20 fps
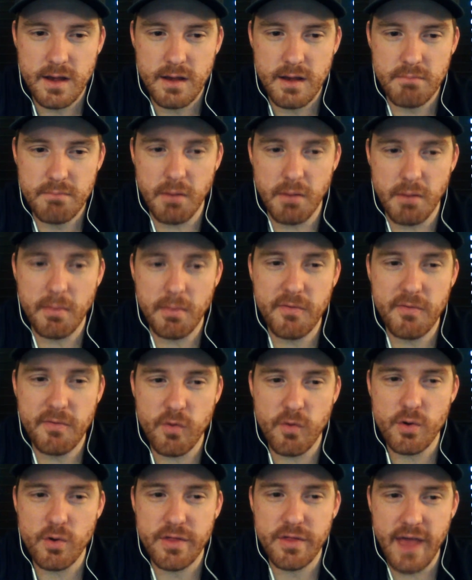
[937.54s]
But
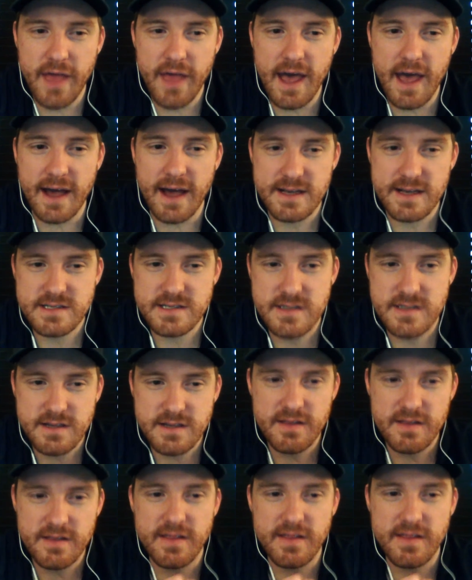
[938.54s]
before that,
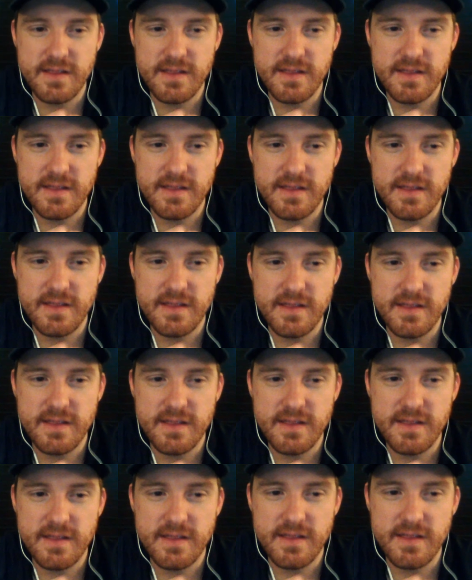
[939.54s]
they play Notre
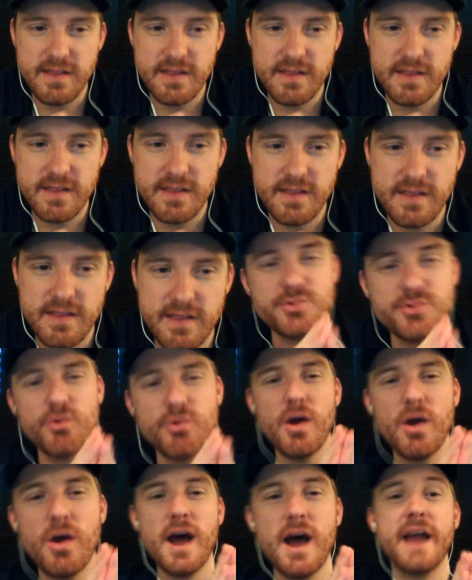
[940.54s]
Dame. That's
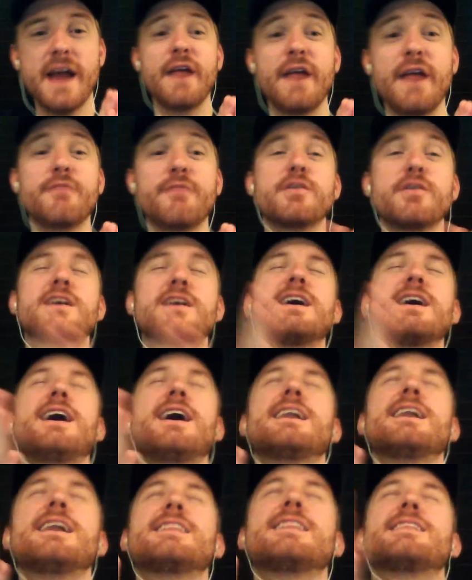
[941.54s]
right. I
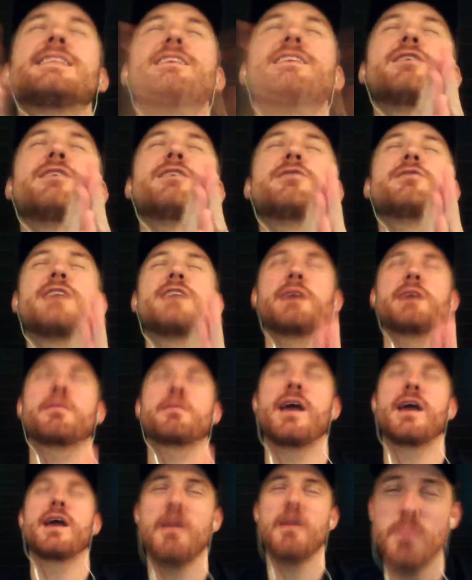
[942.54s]
forgot that the Notre Dame
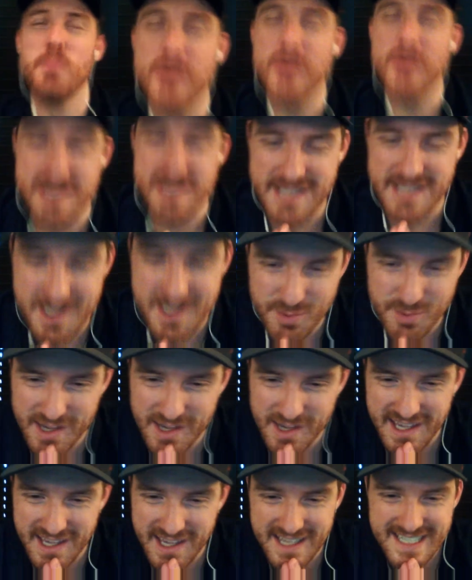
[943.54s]
game was this
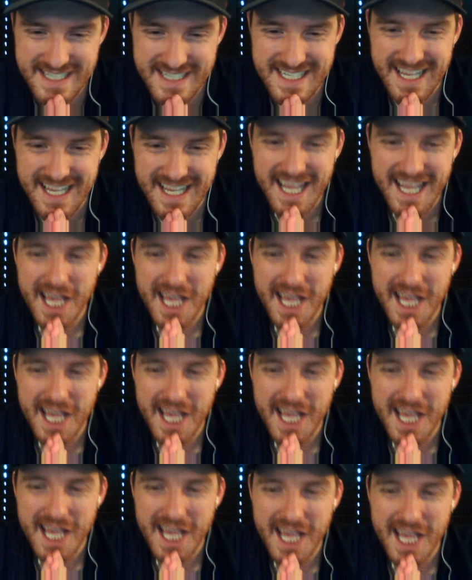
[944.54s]
weekend.
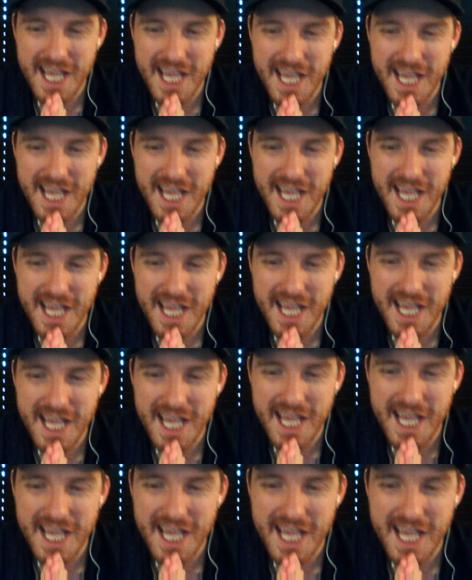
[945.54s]

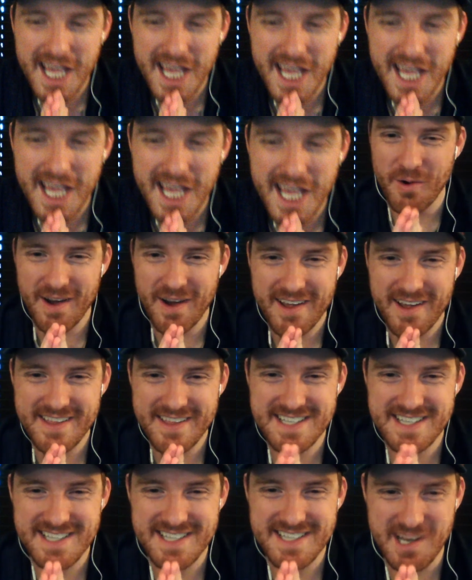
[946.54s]
Oh,
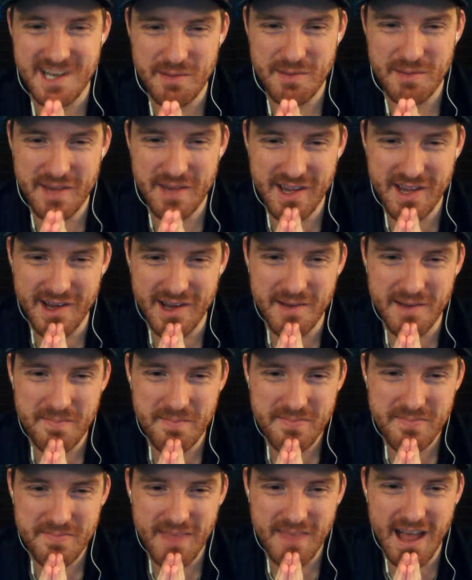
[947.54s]
this is going to be good.
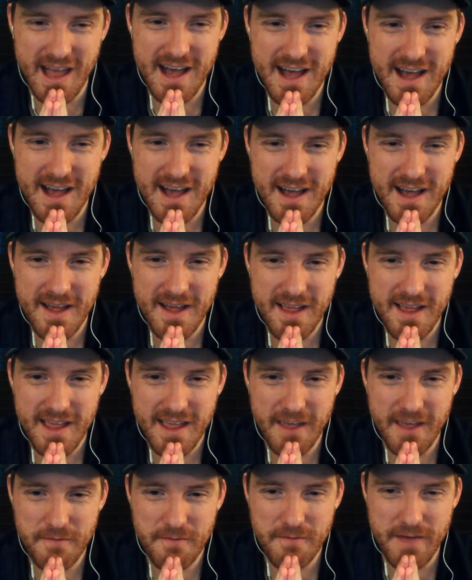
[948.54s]

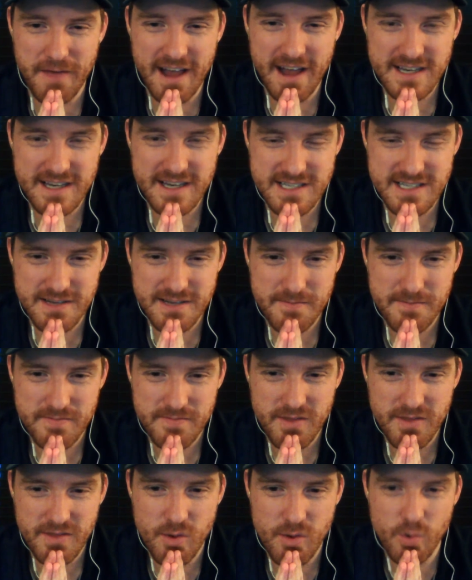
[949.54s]
In fact,
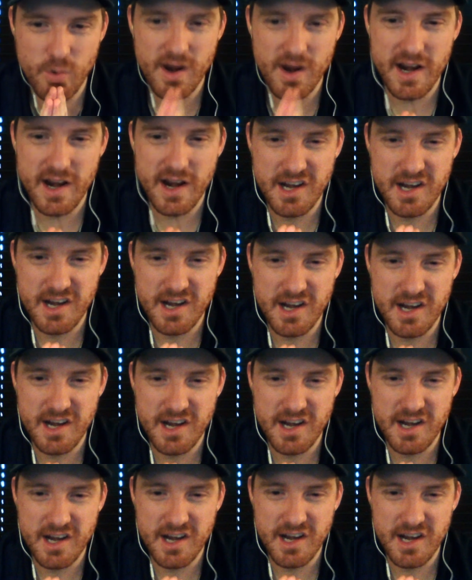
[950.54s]
we're not going to pick
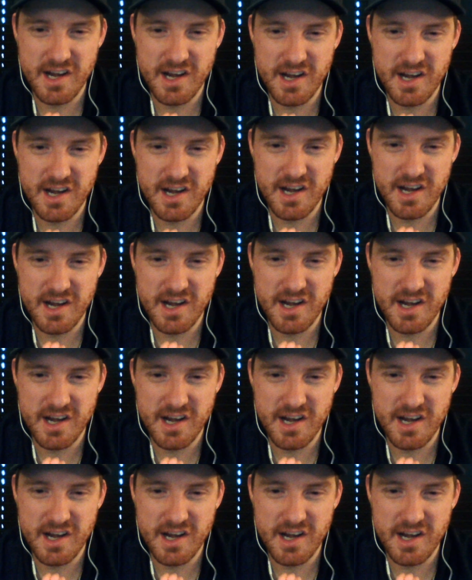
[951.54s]
them right now.